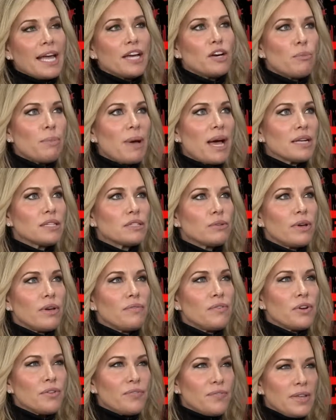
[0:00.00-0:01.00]
I go back to,
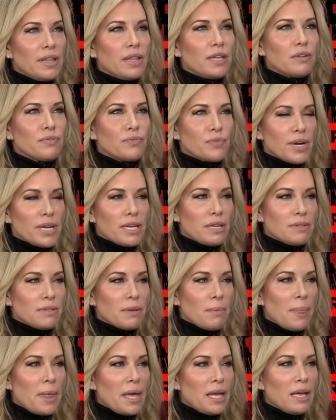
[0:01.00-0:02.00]
if you're feeling afraid of
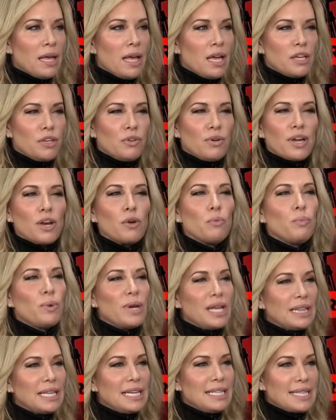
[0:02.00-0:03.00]
something, you got to
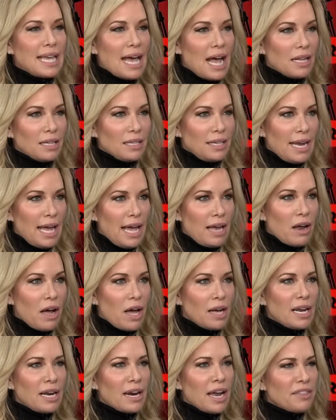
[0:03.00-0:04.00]
really tackle it head
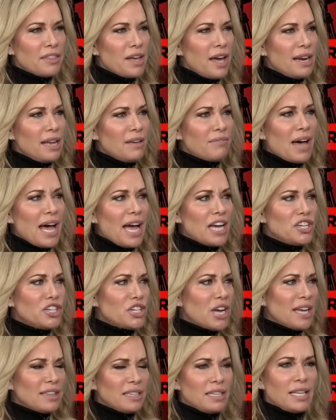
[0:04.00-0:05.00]
on. And I thought, if I
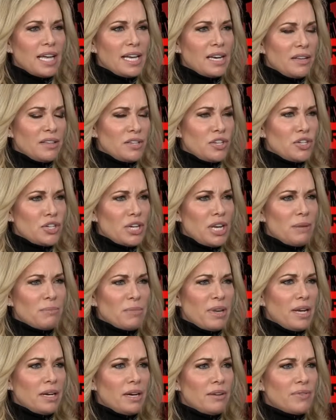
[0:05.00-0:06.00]
shine the light on the shame
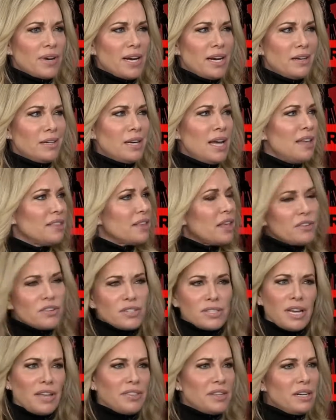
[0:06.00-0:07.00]
that I got fired, then
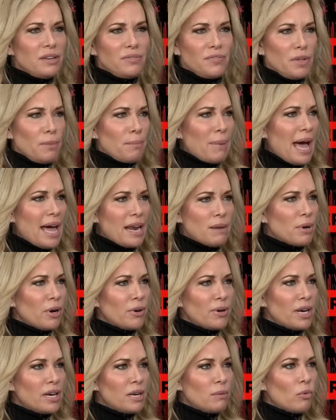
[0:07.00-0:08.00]
there's nothing to feel bad
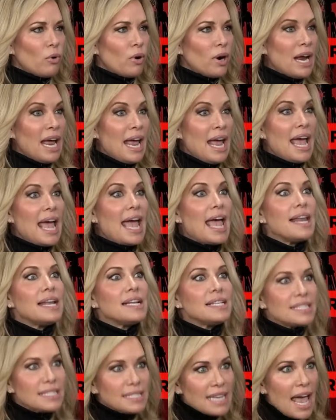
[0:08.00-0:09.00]
about anymore. And
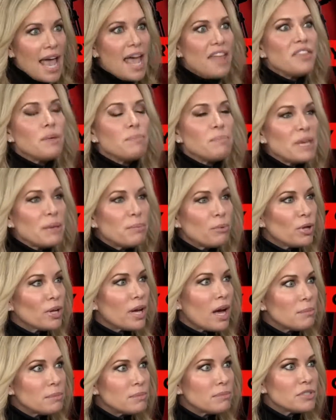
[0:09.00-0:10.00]
instead, the people
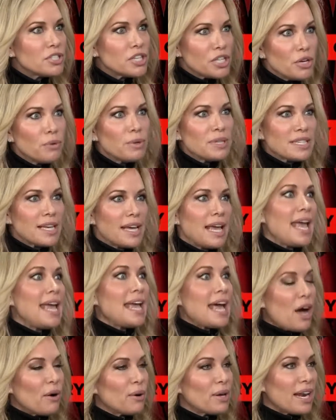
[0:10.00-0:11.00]
come to you and say, hey,
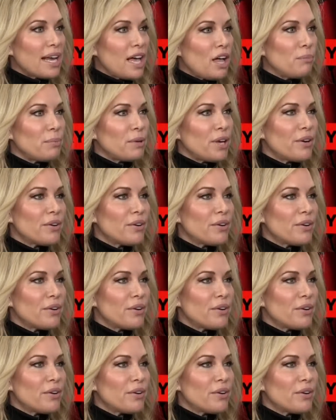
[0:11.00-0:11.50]
how can I help you?